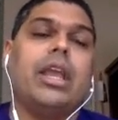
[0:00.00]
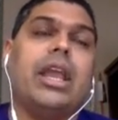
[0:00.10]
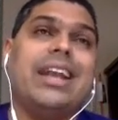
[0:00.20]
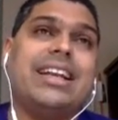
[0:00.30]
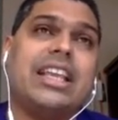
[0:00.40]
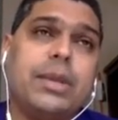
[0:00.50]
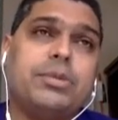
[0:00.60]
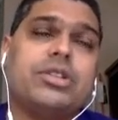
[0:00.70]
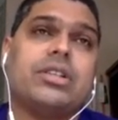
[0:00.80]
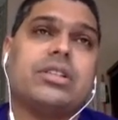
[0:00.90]
It
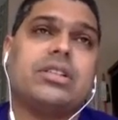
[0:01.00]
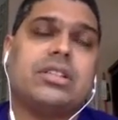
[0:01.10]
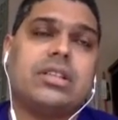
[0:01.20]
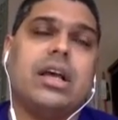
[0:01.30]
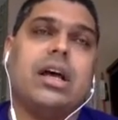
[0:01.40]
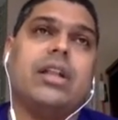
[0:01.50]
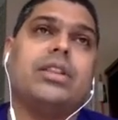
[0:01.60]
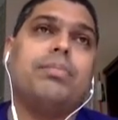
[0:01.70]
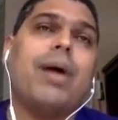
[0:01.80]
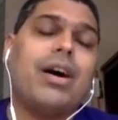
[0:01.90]
keeps the, uh,
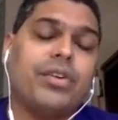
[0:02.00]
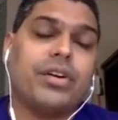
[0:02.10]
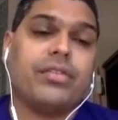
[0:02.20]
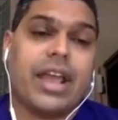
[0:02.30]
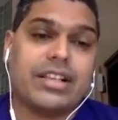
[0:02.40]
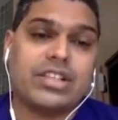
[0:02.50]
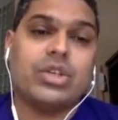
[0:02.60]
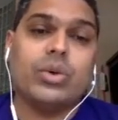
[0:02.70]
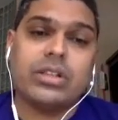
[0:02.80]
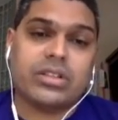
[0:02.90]
the power of
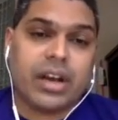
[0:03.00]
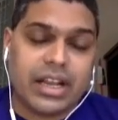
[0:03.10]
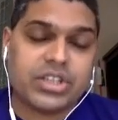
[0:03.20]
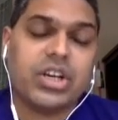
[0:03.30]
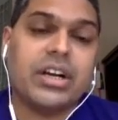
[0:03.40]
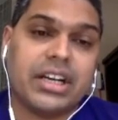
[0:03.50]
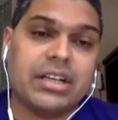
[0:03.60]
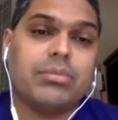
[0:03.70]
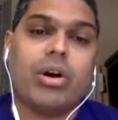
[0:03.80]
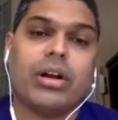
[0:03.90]
SQL's relational data
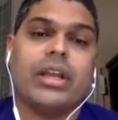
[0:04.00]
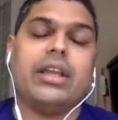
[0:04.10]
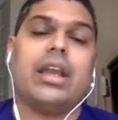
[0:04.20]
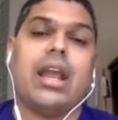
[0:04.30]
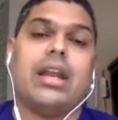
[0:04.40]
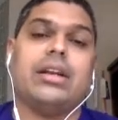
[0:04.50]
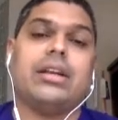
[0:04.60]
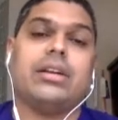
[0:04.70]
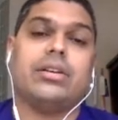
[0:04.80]
modeling and